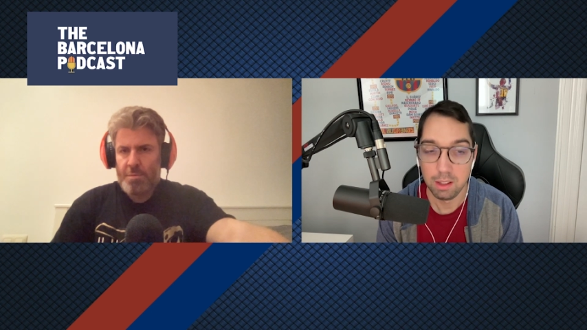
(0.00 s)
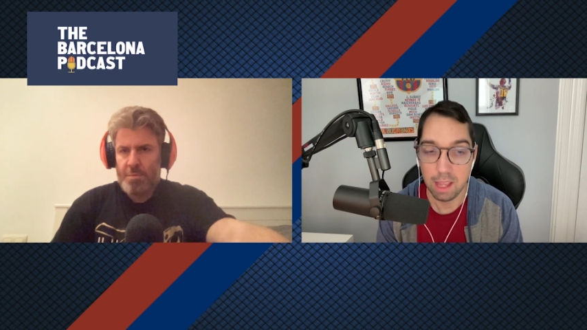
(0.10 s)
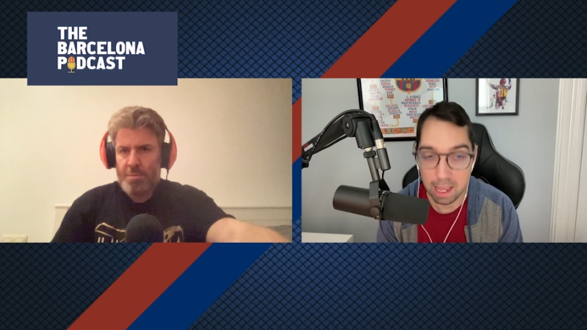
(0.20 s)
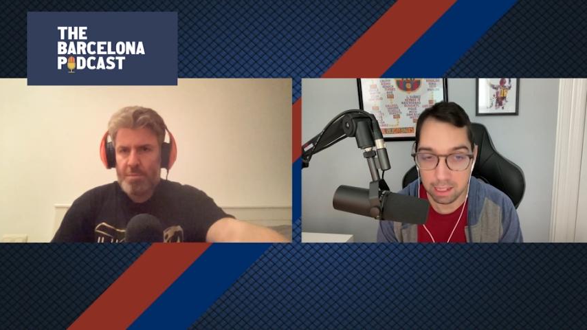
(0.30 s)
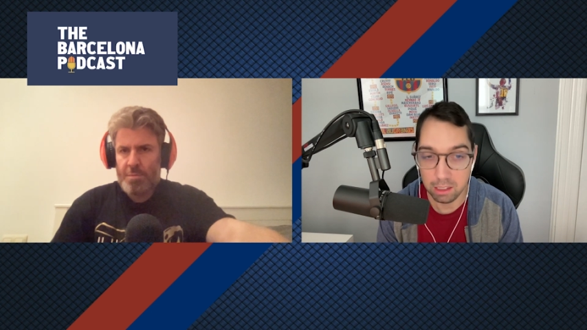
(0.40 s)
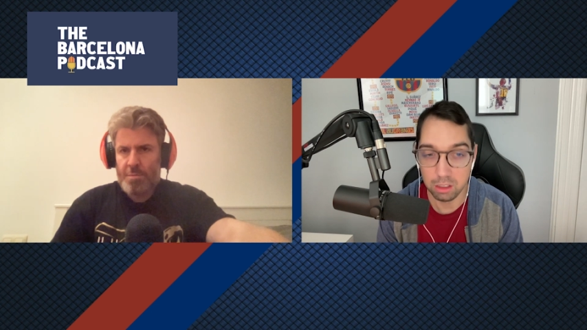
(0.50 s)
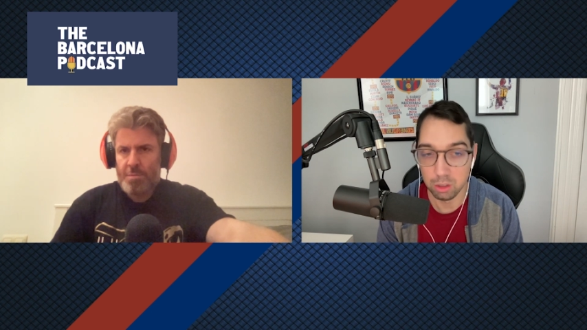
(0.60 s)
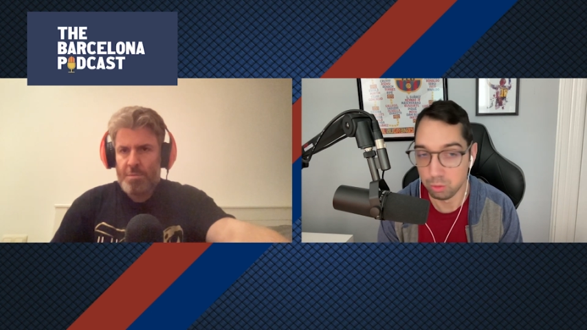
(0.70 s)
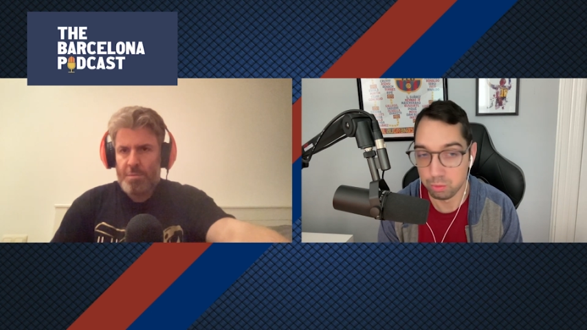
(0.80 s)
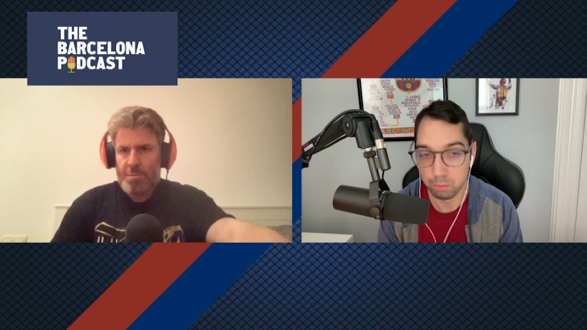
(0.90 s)
Speaker 1: a
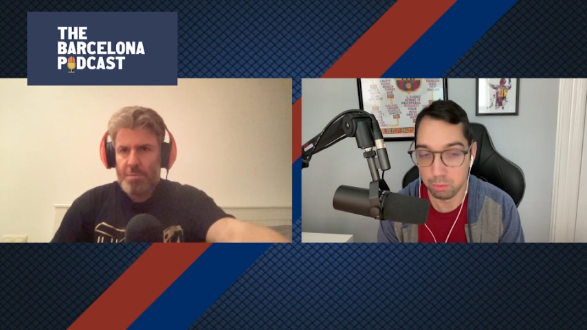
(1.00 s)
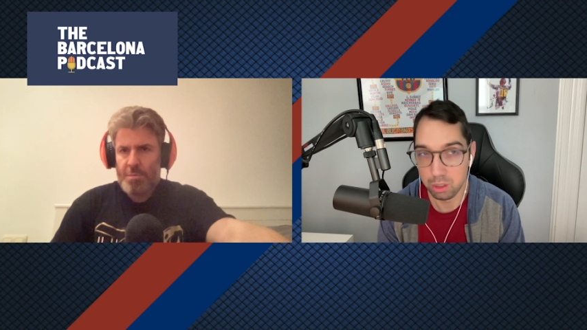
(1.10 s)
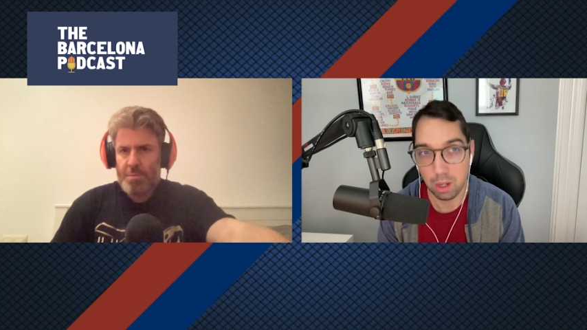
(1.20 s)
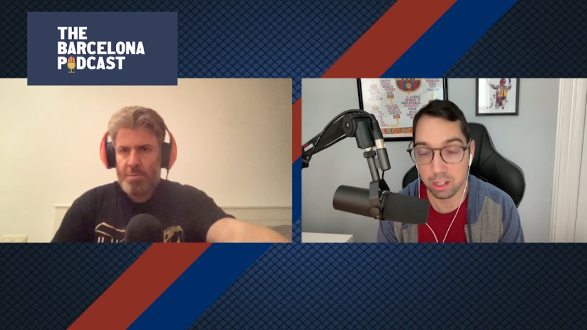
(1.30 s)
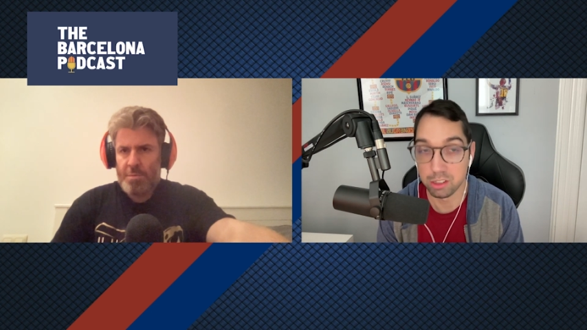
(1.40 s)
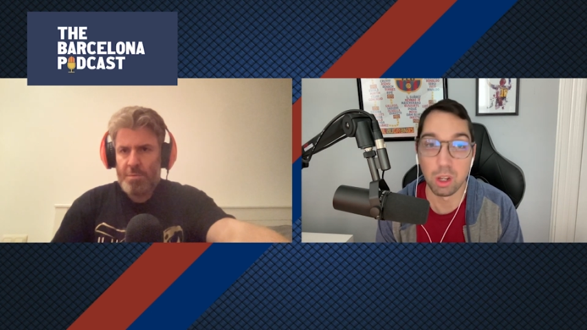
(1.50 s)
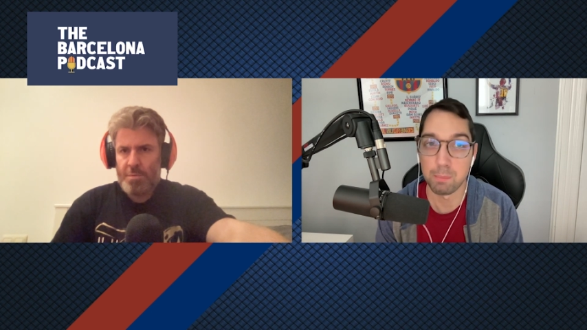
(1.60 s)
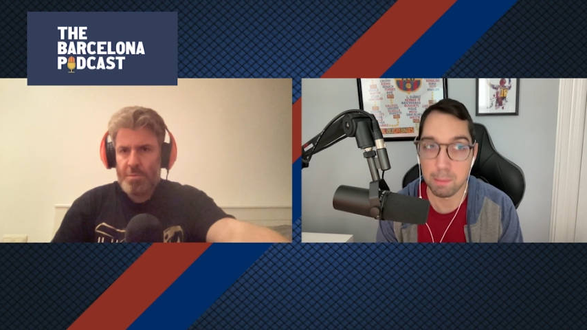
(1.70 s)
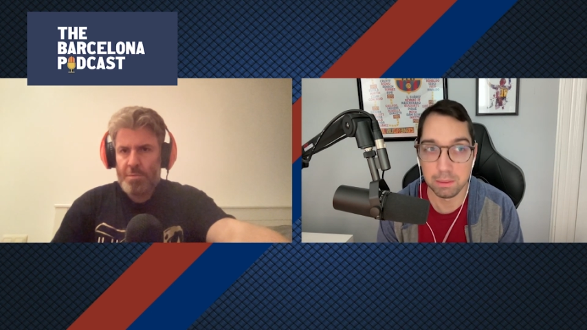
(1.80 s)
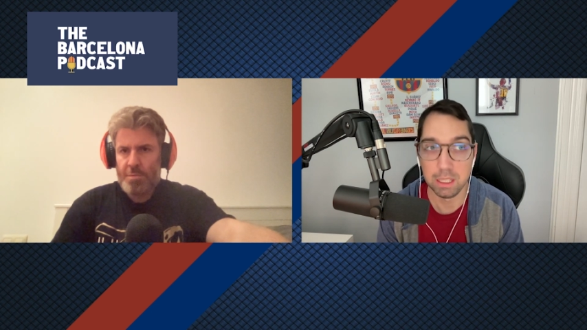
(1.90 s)
you kind of start
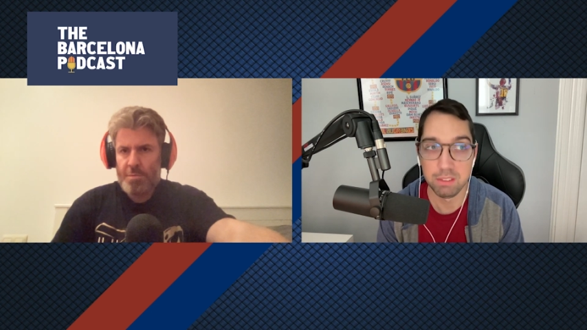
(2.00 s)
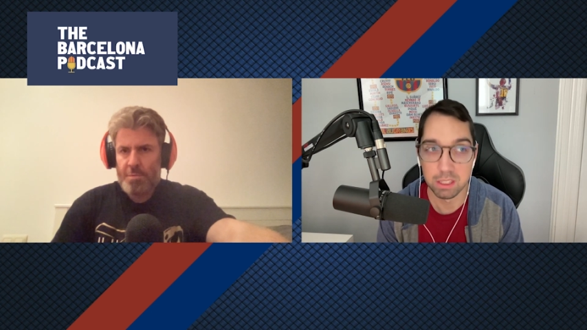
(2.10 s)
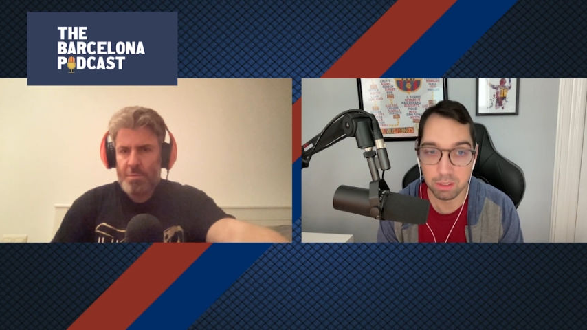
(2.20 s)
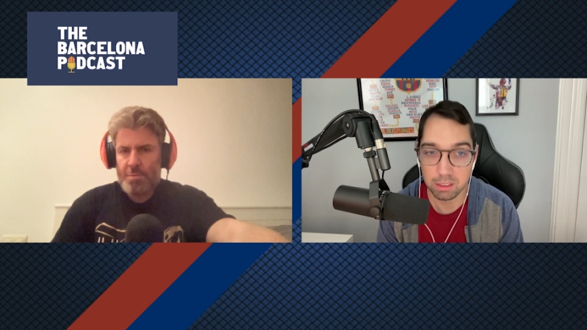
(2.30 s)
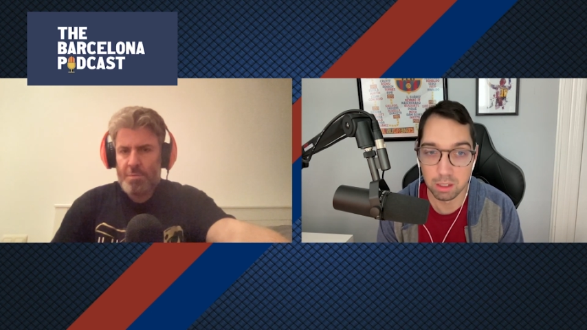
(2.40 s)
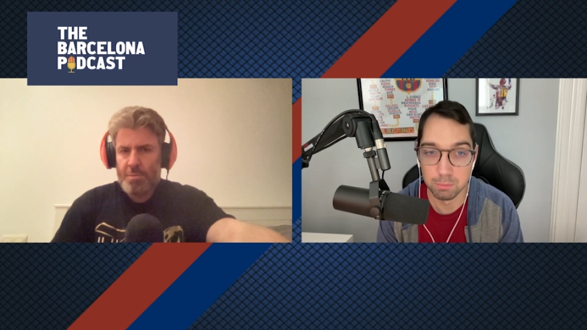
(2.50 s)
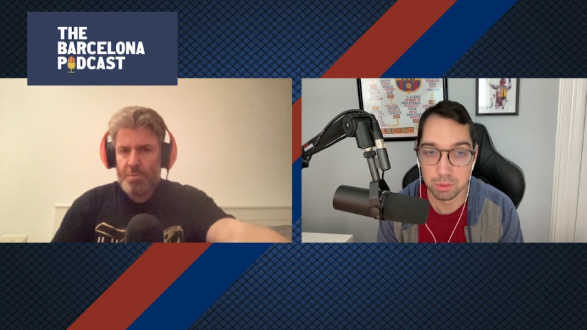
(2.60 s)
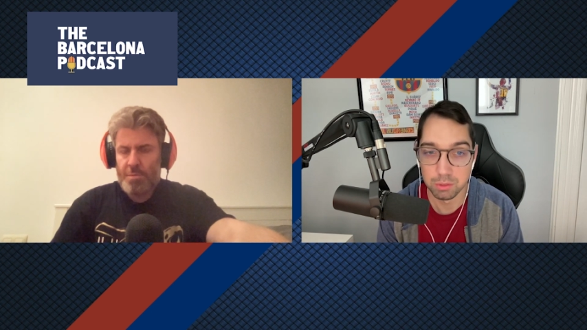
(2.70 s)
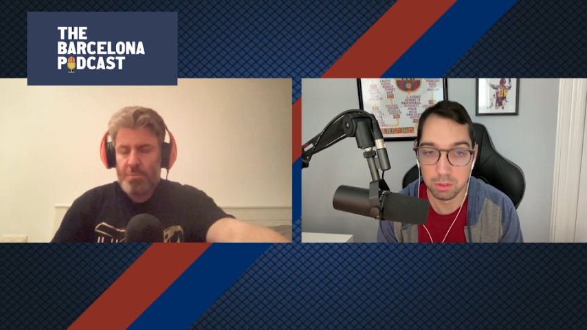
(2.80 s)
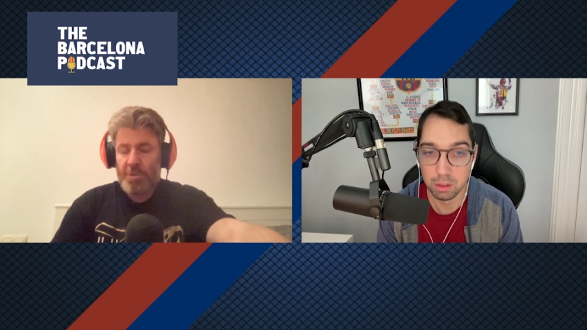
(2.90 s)
by believing the victims.